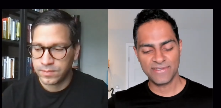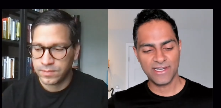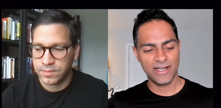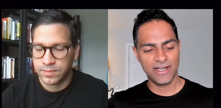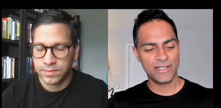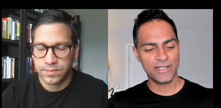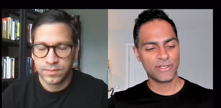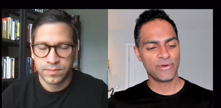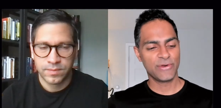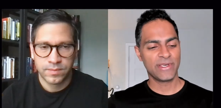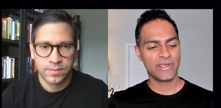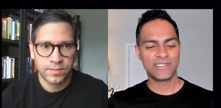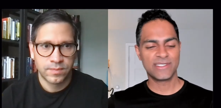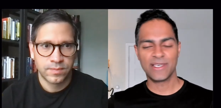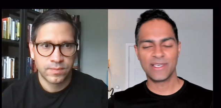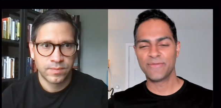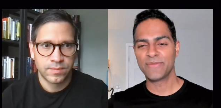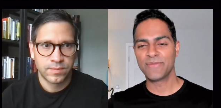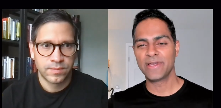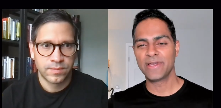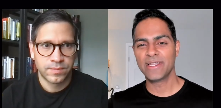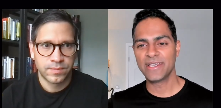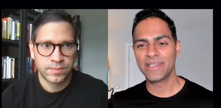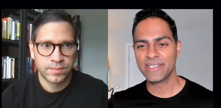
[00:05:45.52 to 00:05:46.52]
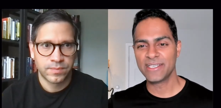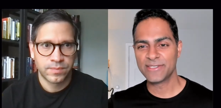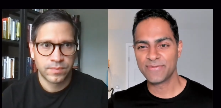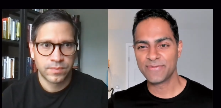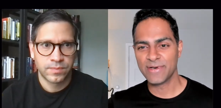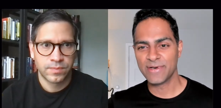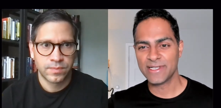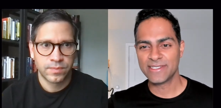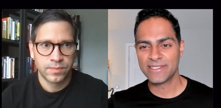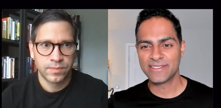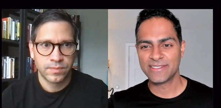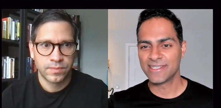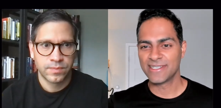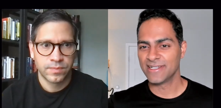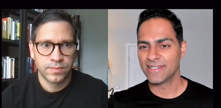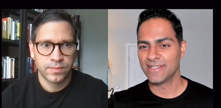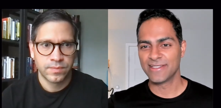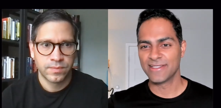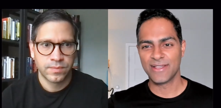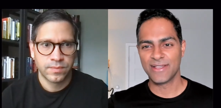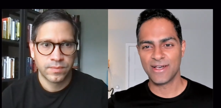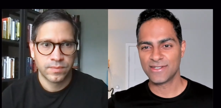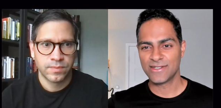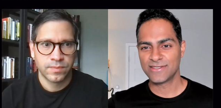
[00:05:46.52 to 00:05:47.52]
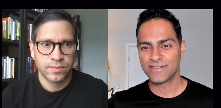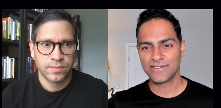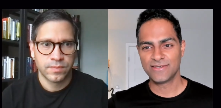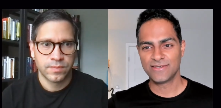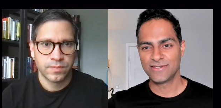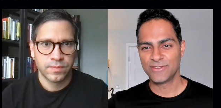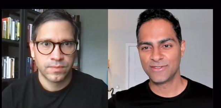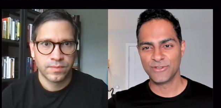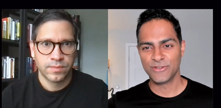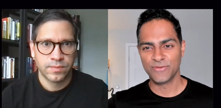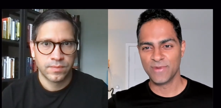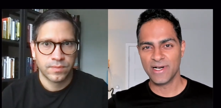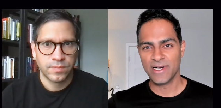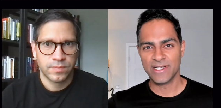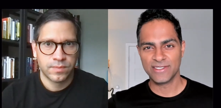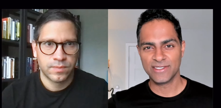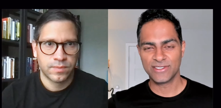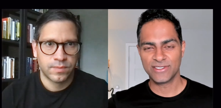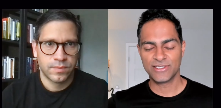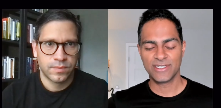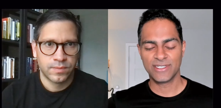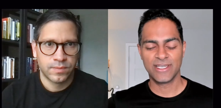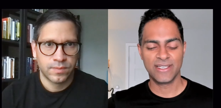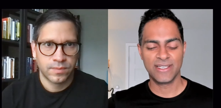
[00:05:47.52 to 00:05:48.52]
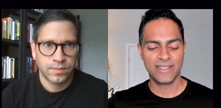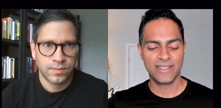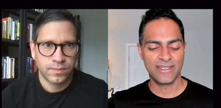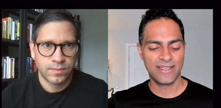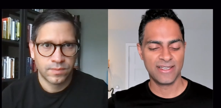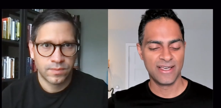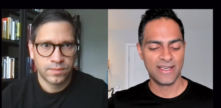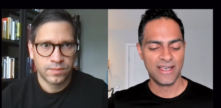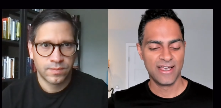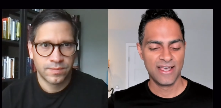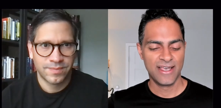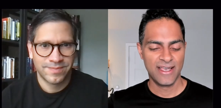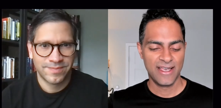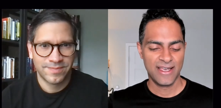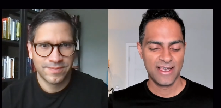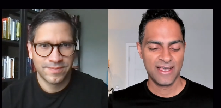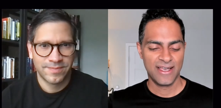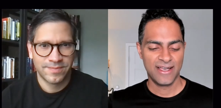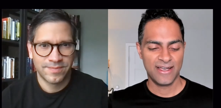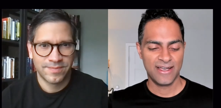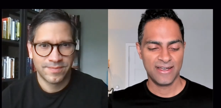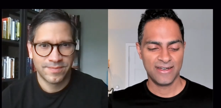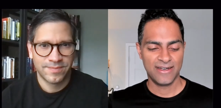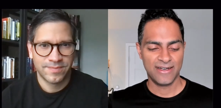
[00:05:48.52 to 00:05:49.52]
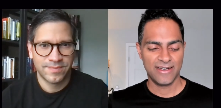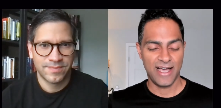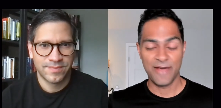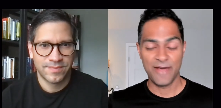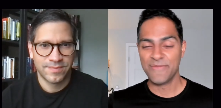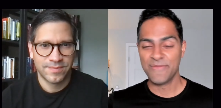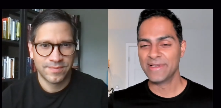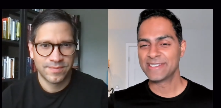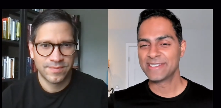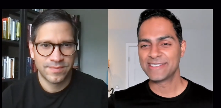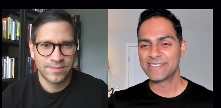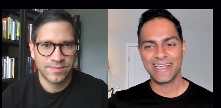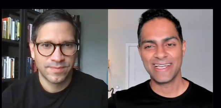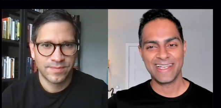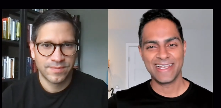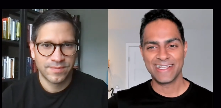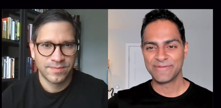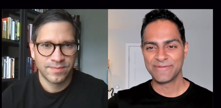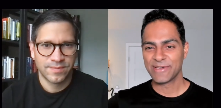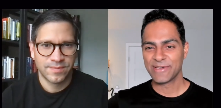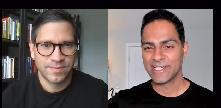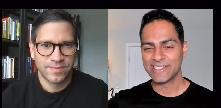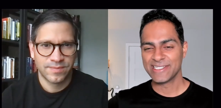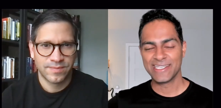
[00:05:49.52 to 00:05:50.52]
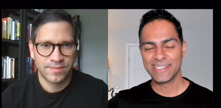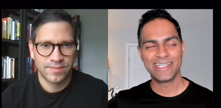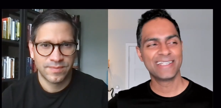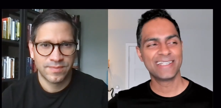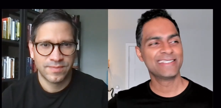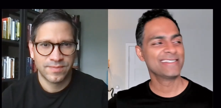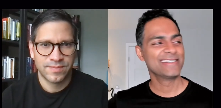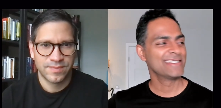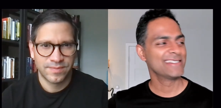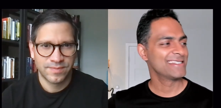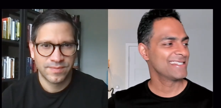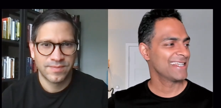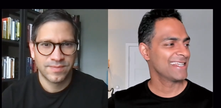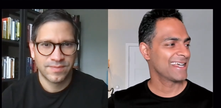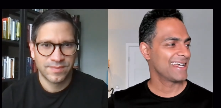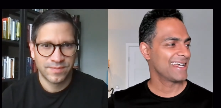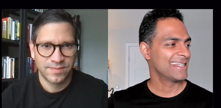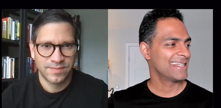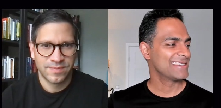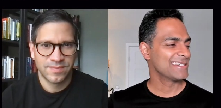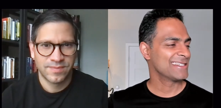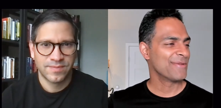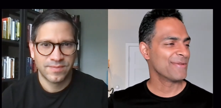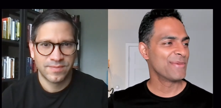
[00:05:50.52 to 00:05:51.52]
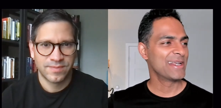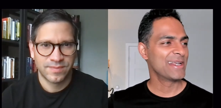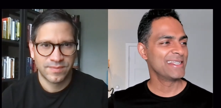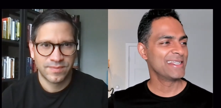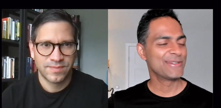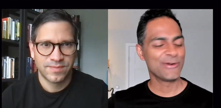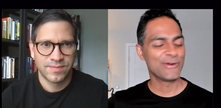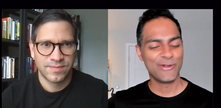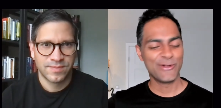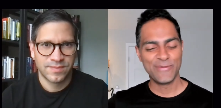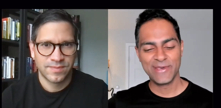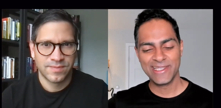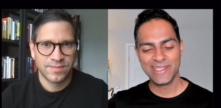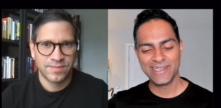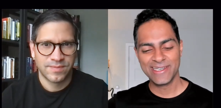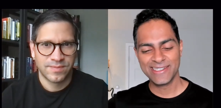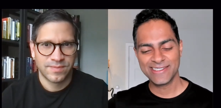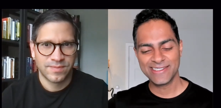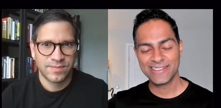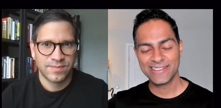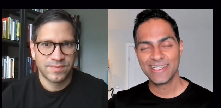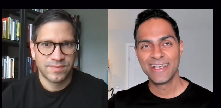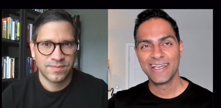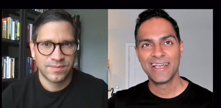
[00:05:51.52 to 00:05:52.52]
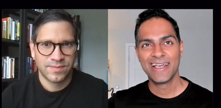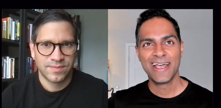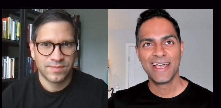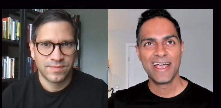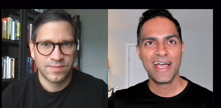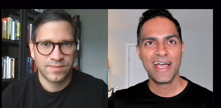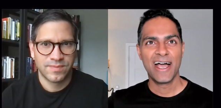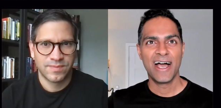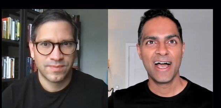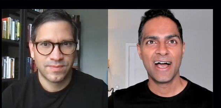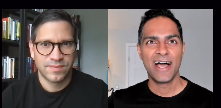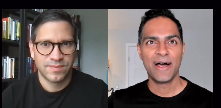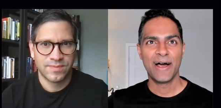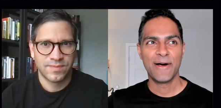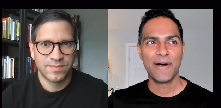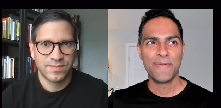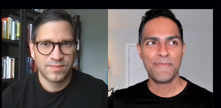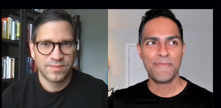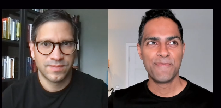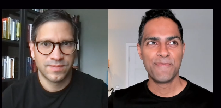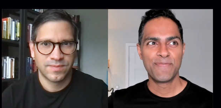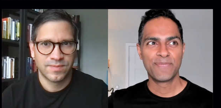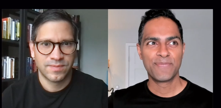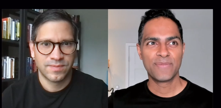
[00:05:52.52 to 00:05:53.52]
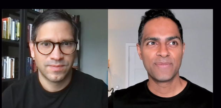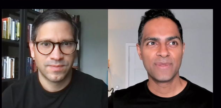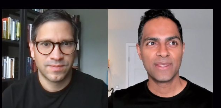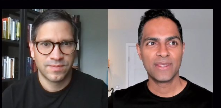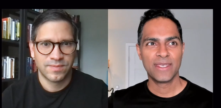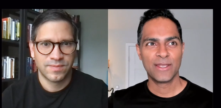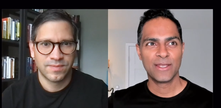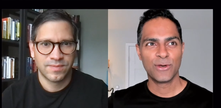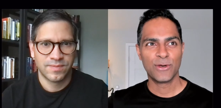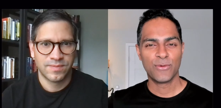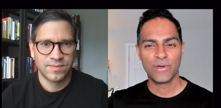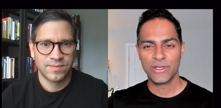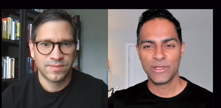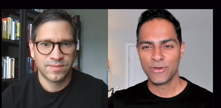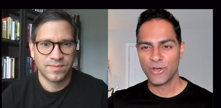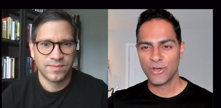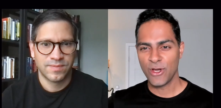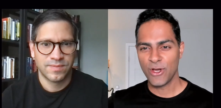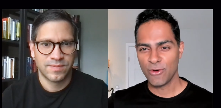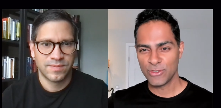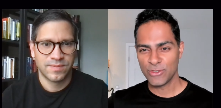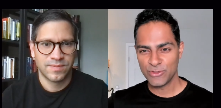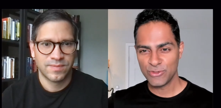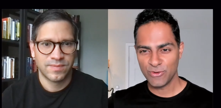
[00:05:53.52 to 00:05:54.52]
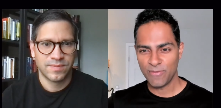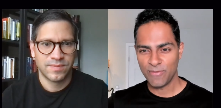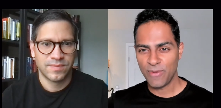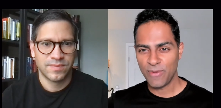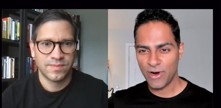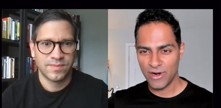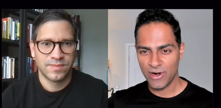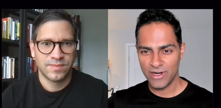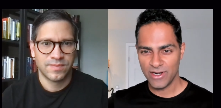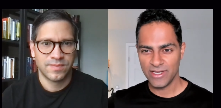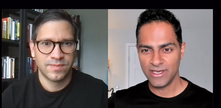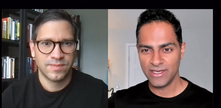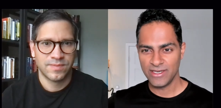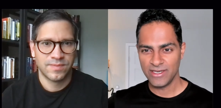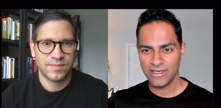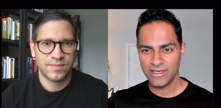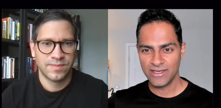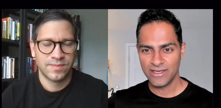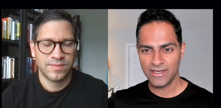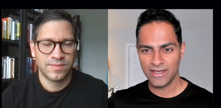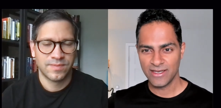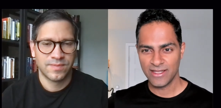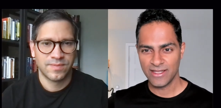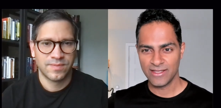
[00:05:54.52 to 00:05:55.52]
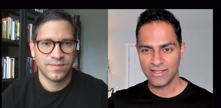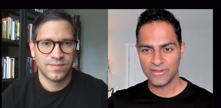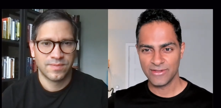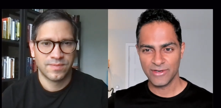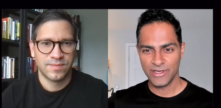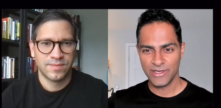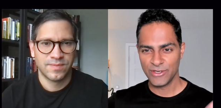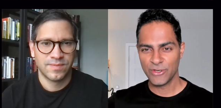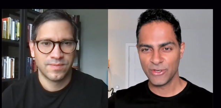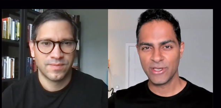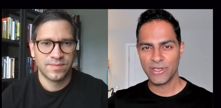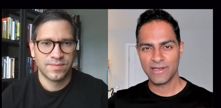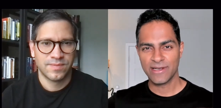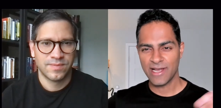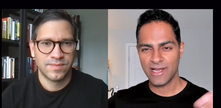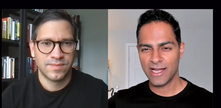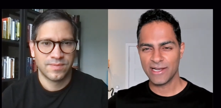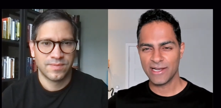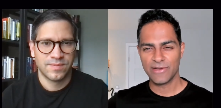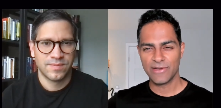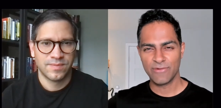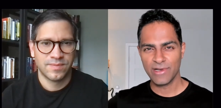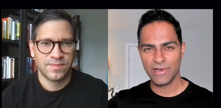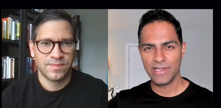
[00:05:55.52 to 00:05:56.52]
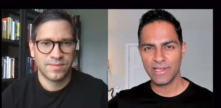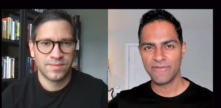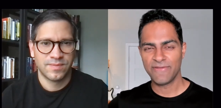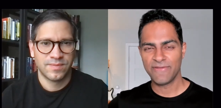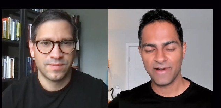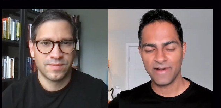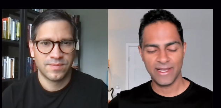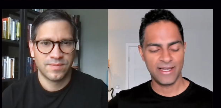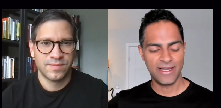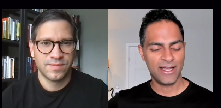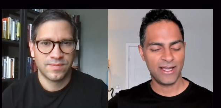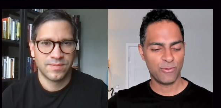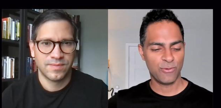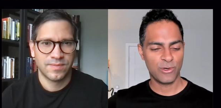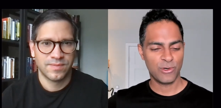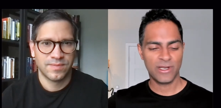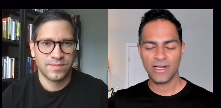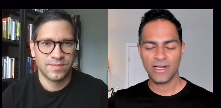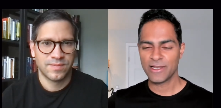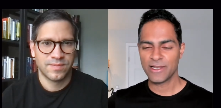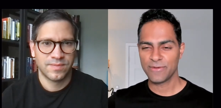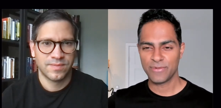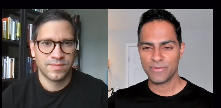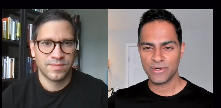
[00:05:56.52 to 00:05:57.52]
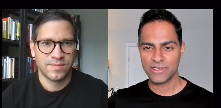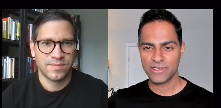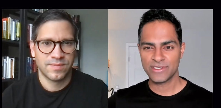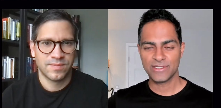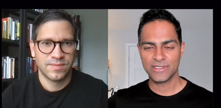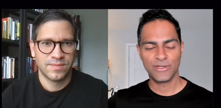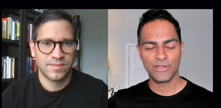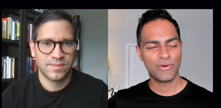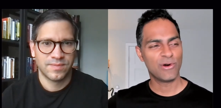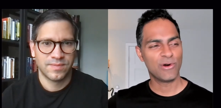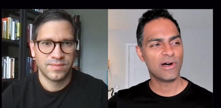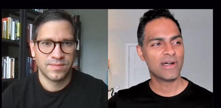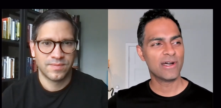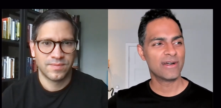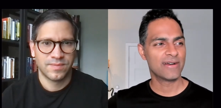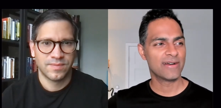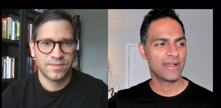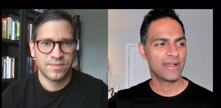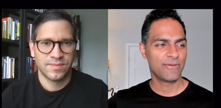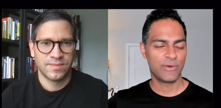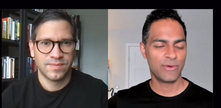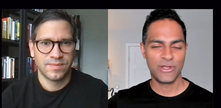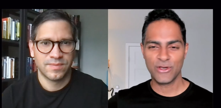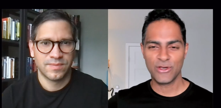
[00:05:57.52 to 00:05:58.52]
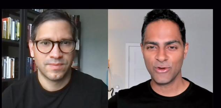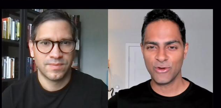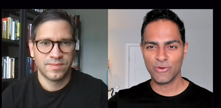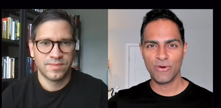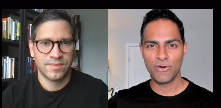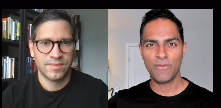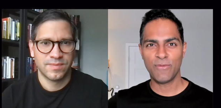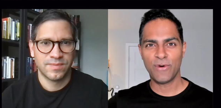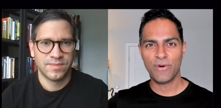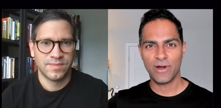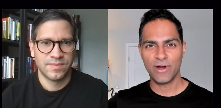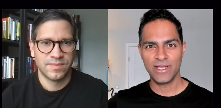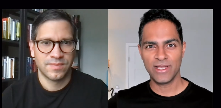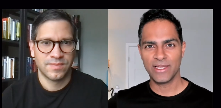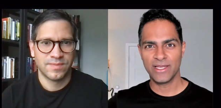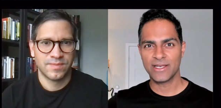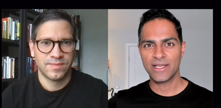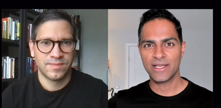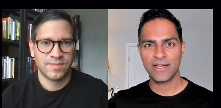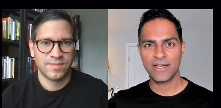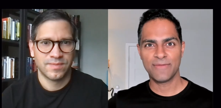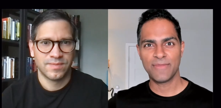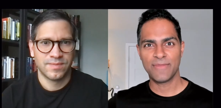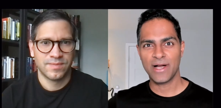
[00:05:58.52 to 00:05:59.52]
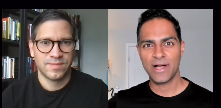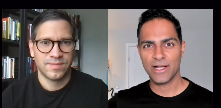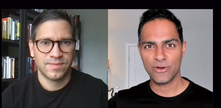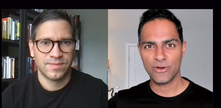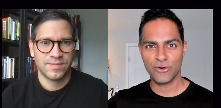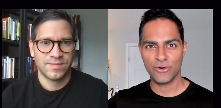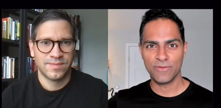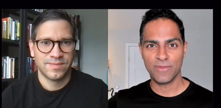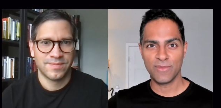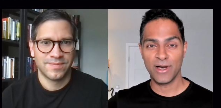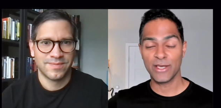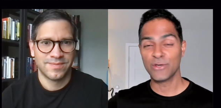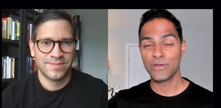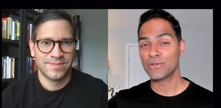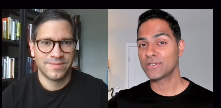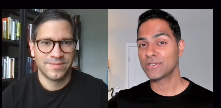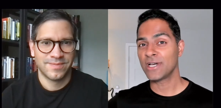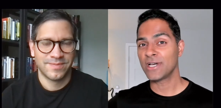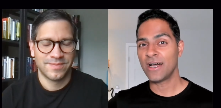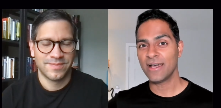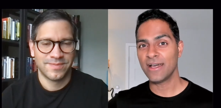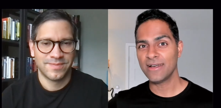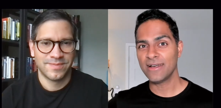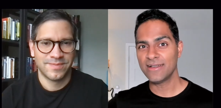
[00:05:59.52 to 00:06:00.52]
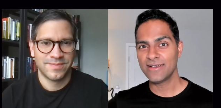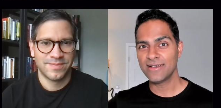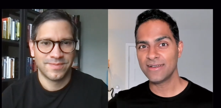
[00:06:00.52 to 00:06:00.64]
Speaker 1: doing some meetings, but still not too much, and uh, I miss that because it, it just like somebody told me this. Um, you know, when you go to a party, and there, you can kind of really find out what kind of person you are, right? When you go to a party and come back home, are you tired